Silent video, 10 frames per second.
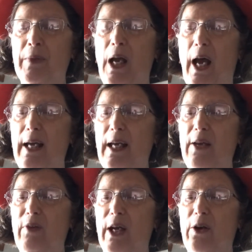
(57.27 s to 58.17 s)
I
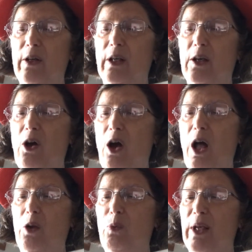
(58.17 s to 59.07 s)
gave Aaron a
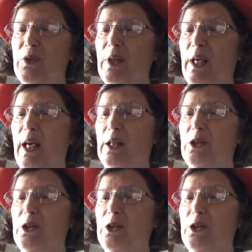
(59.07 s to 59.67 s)
call once again